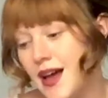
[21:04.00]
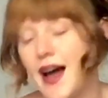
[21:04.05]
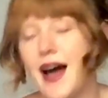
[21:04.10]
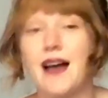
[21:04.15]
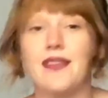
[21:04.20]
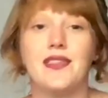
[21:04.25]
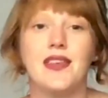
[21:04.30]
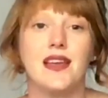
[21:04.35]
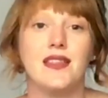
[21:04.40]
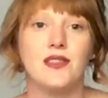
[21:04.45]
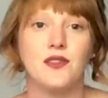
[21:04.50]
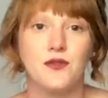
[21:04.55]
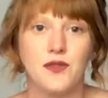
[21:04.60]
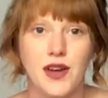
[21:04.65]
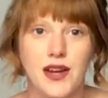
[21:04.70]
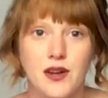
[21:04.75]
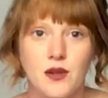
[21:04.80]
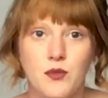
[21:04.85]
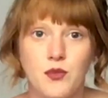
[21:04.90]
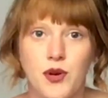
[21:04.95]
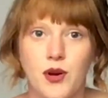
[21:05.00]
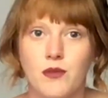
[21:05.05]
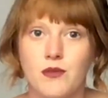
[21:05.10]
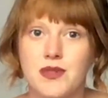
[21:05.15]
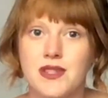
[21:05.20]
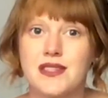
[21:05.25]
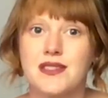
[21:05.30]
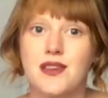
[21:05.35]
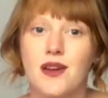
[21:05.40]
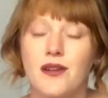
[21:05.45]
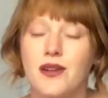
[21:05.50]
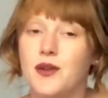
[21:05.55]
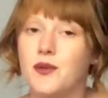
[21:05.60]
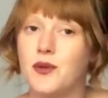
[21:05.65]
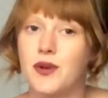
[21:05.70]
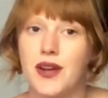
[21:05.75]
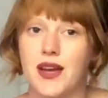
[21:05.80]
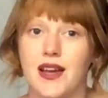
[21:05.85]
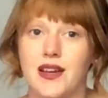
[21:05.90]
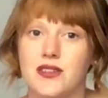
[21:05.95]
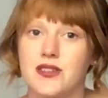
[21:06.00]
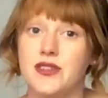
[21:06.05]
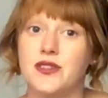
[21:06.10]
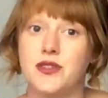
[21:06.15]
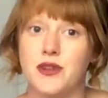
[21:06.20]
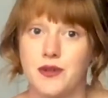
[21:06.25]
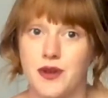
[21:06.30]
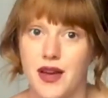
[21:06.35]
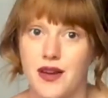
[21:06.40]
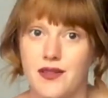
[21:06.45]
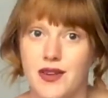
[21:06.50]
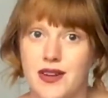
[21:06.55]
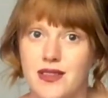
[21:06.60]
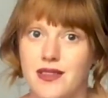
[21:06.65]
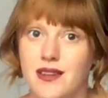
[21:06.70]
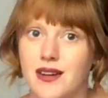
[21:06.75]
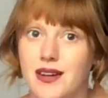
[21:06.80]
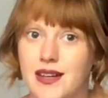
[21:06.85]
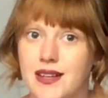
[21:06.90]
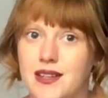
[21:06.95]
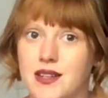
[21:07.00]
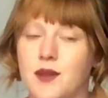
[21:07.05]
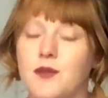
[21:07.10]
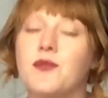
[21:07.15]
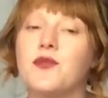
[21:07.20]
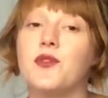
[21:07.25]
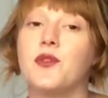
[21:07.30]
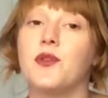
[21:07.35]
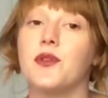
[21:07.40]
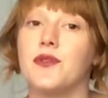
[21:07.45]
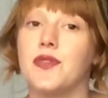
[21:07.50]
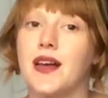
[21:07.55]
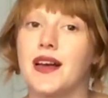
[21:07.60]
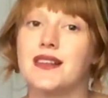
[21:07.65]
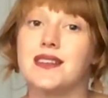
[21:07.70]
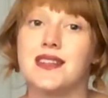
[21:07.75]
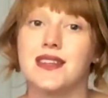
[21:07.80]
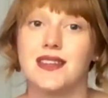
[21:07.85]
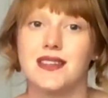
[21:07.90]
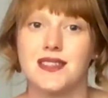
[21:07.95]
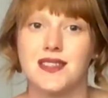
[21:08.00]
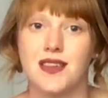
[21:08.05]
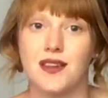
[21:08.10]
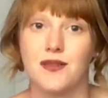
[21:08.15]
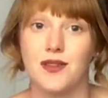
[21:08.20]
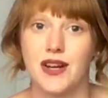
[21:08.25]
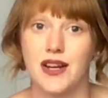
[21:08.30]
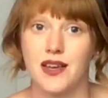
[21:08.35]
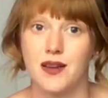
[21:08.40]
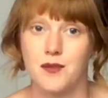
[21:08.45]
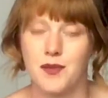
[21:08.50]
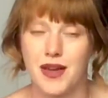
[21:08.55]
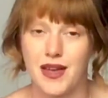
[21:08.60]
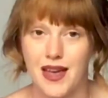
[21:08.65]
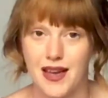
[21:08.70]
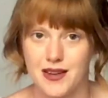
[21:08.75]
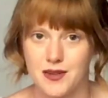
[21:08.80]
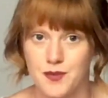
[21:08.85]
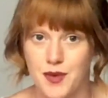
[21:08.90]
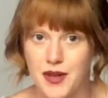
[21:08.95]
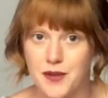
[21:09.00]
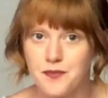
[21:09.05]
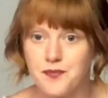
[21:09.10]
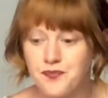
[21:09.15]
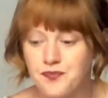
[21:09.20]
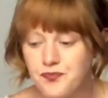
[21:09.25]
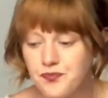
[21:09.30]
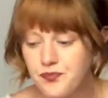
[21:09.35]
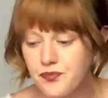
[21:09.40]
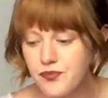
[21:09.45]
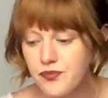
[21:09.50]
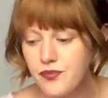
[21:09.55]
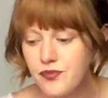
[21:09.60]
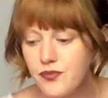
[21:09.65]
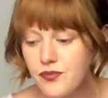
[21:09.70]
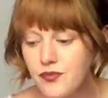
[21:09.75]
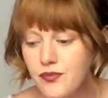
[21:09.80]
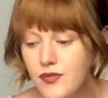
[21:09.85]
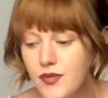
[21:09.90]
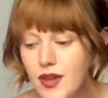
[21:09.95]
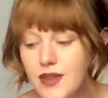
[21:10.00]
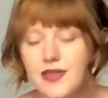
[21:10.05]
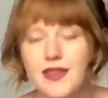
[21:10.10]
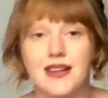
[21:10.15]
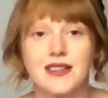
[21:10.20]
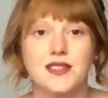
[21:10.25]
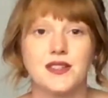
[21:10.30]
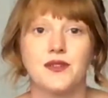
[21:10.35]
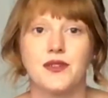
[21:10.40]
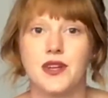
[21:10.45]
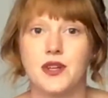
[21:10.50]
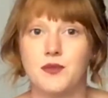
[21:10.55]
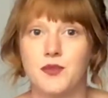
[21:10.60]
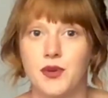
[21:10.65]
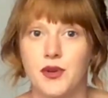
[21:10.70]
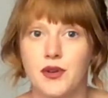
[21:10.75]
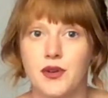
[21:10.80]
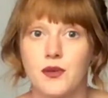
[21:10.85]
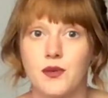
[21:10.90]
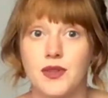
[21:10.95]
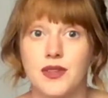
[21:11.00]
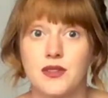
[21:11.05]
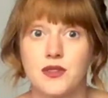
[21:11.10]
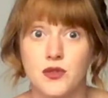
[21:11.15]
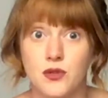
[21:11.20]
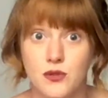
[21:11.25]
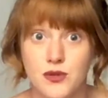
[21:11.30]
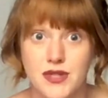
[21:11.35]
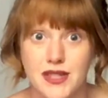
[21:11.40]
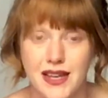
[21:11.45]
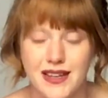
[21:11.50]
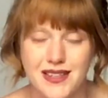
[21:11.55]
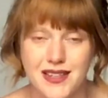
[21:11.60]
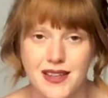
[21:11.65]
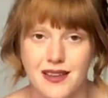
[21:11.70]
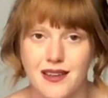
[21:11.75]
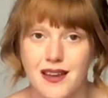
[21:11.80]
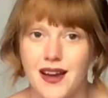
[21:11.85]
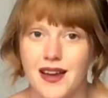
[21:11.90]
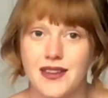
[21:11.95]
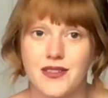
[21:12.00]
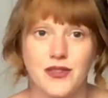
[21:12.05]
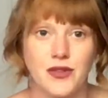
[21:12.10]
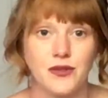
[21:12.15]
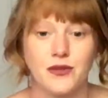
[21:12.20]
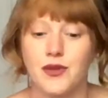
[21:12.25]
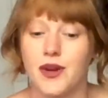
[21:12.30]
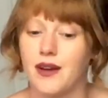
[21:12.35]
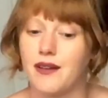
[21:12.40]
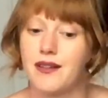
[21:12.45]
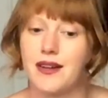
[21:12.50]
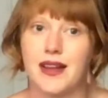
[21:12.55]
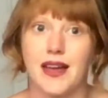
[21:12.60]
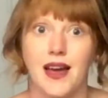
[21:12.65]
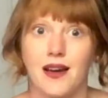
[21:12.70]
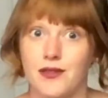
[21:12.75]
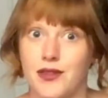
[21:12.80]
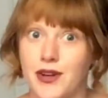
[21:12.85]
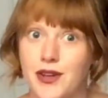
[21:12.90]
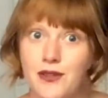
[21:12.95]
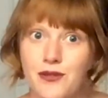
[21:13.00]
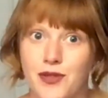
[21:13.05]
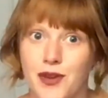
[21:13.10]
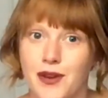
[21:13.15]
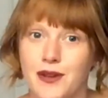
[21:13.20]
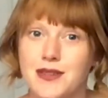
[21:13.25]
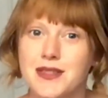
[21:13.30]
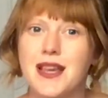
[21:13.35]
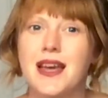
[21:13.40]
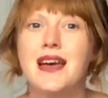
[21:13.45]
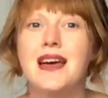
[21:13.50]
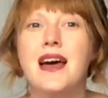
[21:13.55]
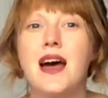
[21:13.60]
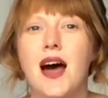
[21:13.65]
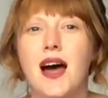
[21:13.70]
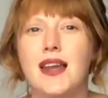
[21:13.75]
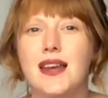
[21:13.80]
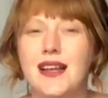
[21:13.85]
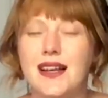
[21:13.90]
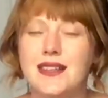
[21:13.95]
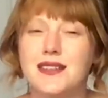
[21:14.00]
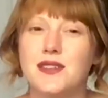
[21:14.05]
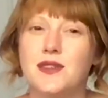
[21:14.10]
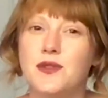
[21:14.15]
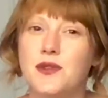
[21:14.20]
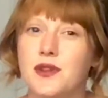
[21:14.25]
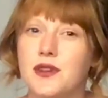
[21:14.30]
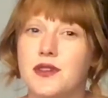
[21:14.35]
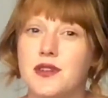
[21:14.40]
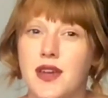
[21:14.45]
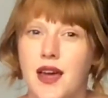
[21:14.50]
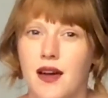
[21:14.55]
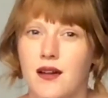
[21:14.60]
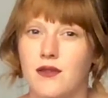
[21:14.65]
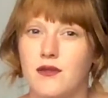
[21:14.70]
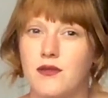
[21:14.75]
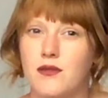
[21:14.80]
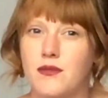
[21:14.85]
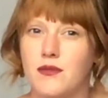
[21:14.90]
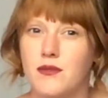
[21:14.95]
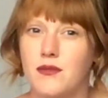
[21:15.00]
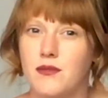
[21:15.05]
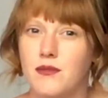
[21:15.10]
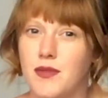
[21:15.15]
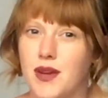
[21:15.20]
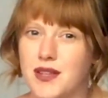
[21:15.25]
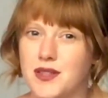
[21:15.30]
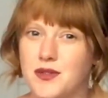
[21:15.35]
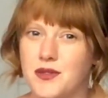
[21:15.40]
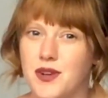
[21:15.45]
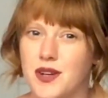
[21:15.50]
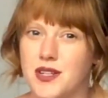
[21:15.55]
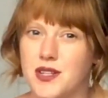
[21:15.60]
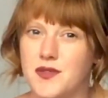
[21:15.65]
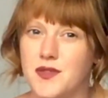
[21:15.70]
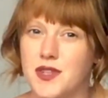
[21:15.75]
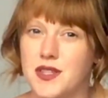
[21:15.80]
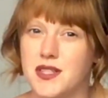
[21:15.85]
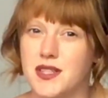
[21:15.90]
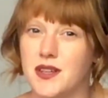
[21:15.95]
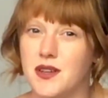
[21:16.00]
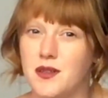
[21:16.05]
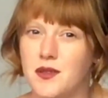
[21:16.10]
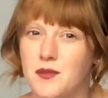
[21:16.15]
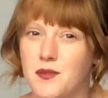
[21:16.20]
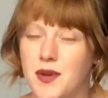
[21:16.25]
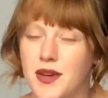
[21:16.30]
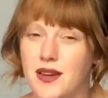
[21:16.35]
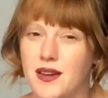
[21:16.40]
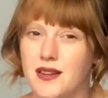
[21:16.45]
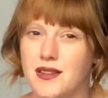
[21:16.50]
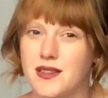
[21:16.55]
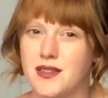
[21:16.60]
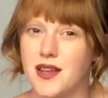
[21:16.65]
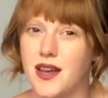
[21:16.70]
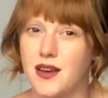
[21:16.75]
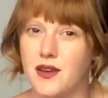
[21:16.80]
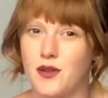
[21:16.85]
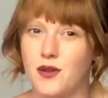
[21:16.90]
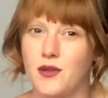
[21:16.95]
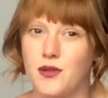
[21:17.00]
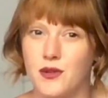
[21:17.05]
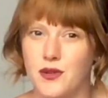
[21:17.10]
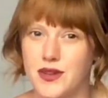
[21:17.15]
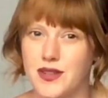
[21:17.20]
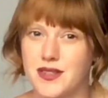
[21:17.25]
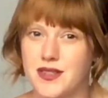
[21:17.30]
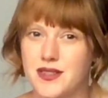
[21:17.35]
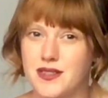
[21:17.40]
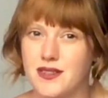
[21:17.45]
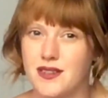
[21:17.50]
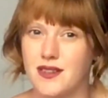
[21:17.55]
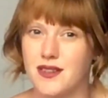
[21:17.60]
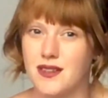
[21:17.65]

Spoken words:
And then the final prompt is the only one I actually don't have anything lined up for, and that is the Aurelium Academy. And that's to read a book with a school setting. I don't currently have any of those, unless you could count Master Artificer, because I know there is